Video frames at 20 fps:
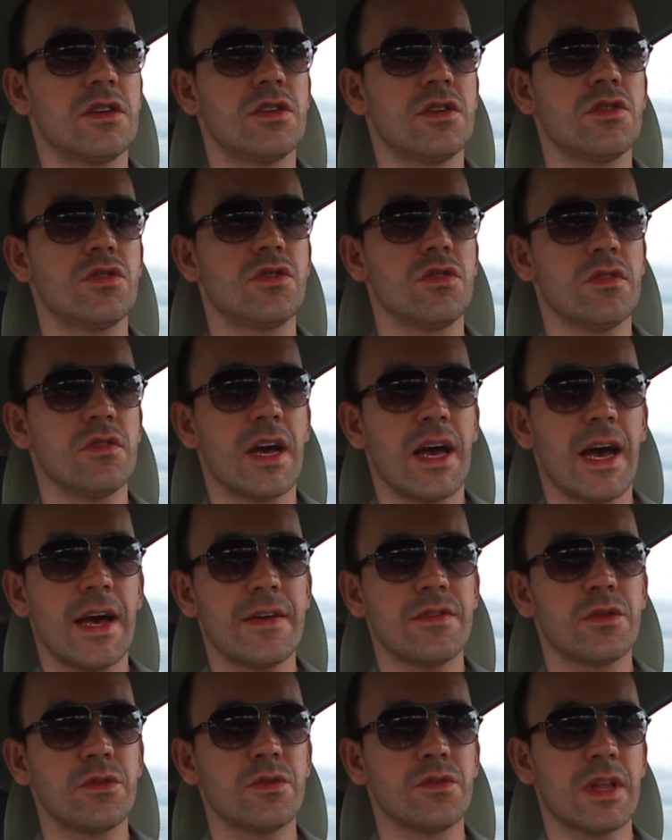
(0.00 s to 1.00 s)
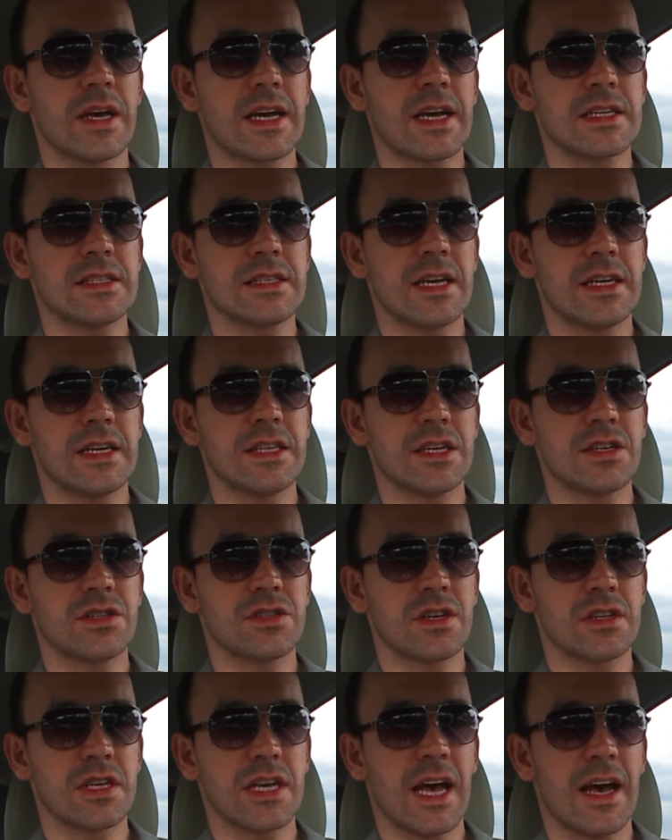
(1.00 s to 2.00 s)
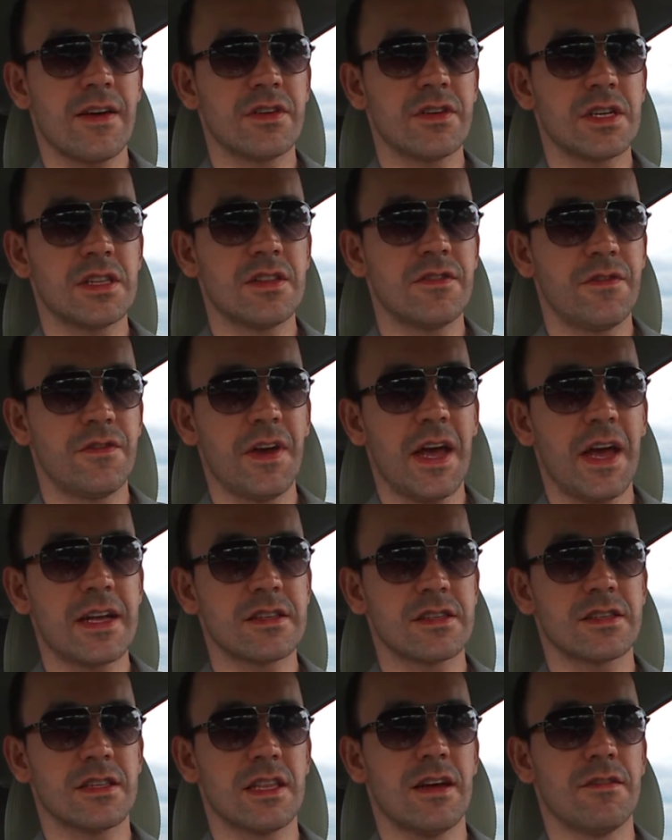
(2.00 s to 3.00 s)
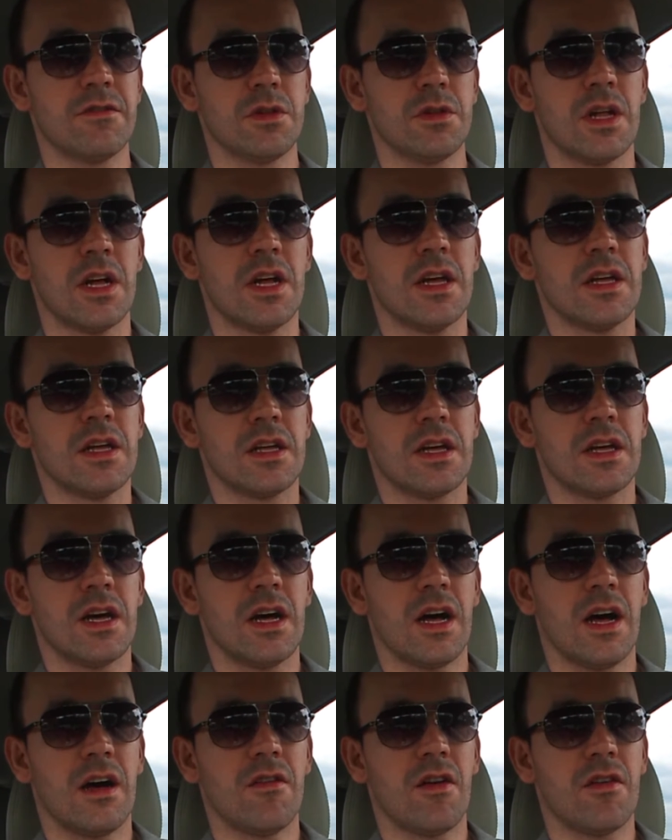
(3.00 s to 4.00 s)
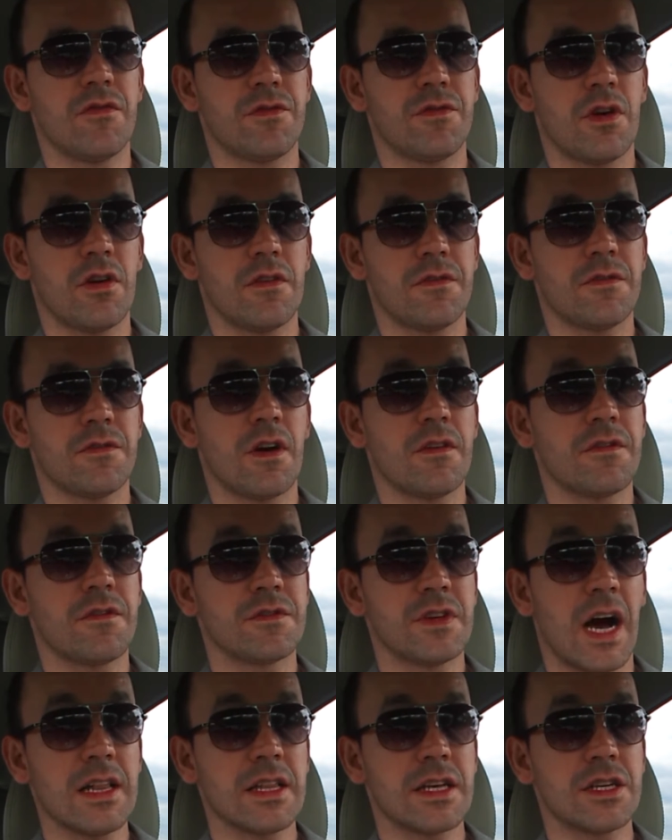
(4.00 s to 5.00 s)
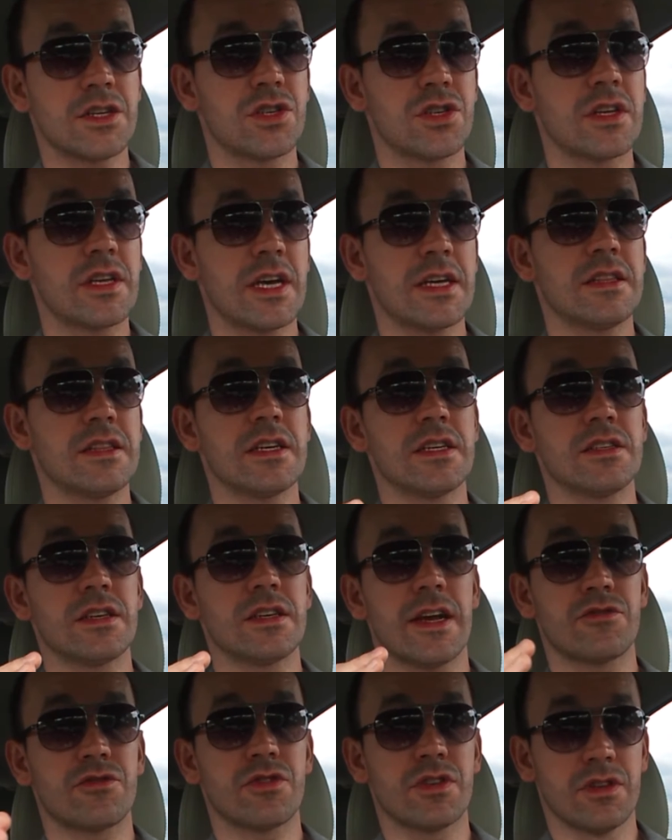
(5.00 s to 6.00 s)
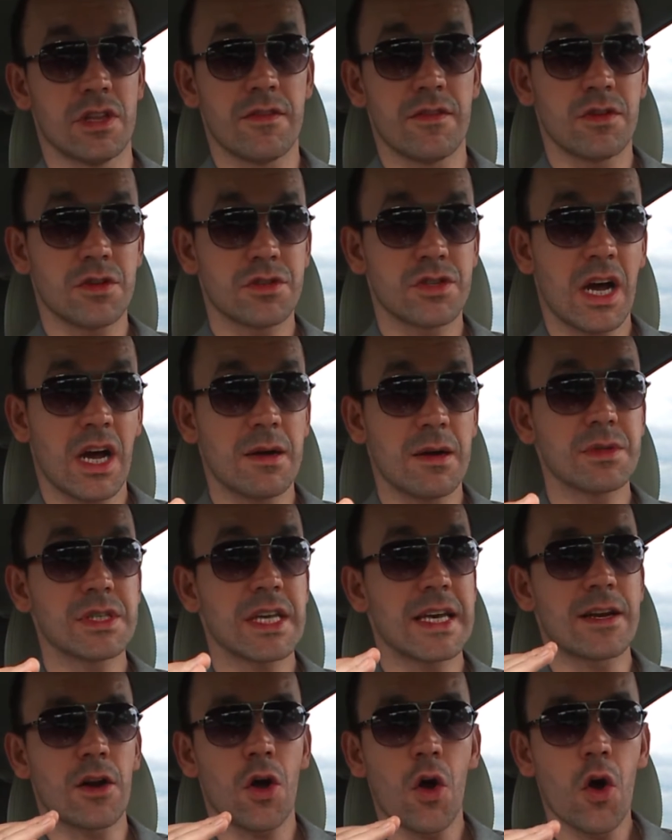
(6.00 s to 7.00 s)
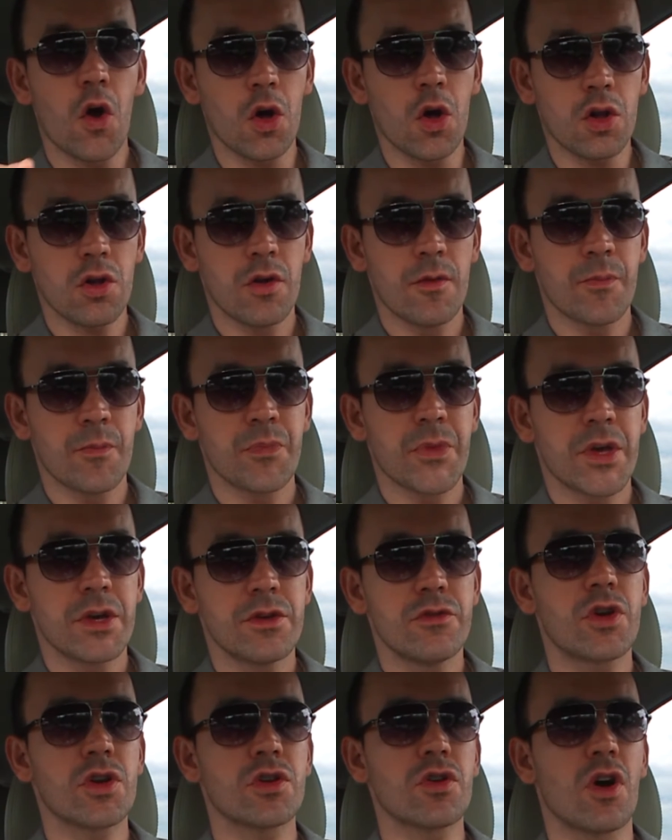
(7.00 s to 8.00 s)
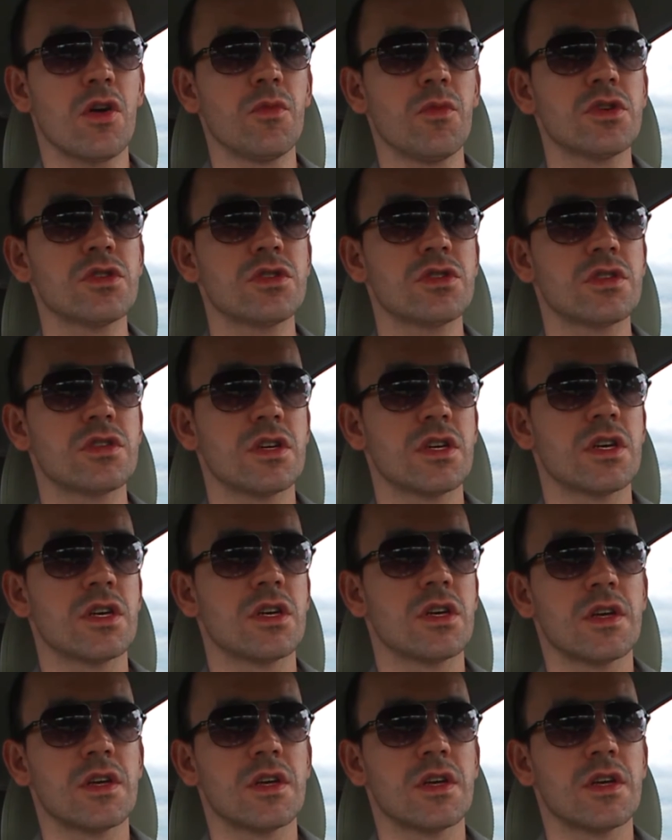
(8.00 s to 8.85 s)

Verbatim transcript: you don't have to, like I said, necessarily have an advanced level of knowledge to get these entry-level jobs at all. You could almost,